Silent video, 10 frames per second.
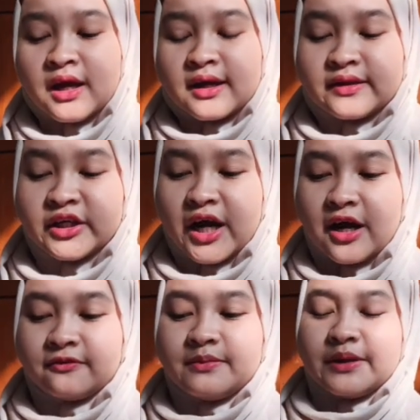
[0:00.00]
there
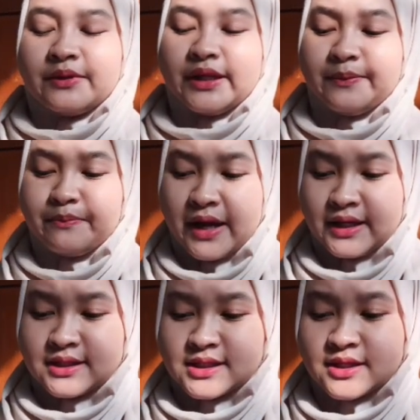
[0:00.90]
have been
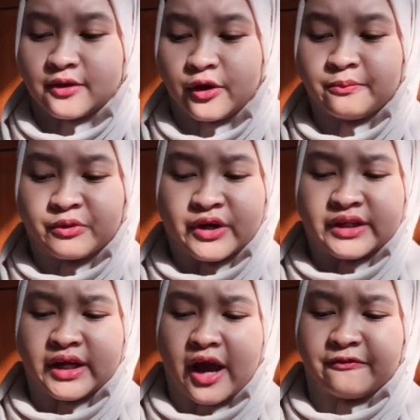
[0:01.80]
debates comparing
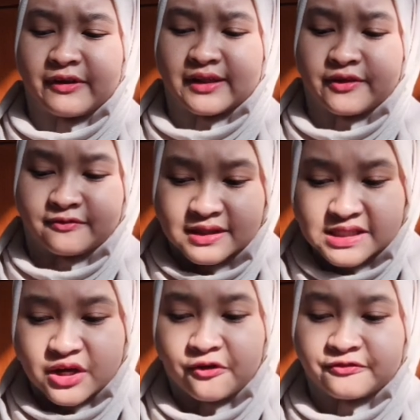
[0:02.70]
the
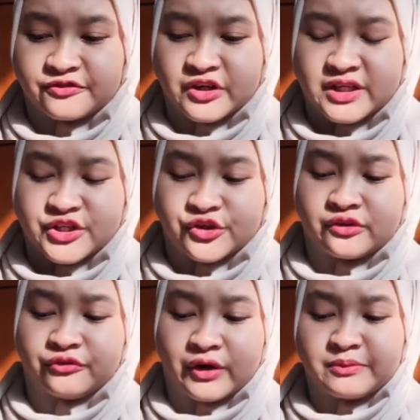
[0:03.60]
effectiveness of traditional
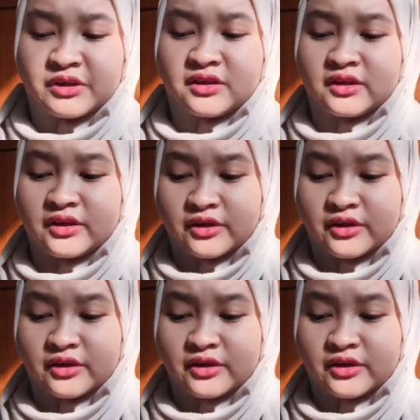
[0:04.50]
grammar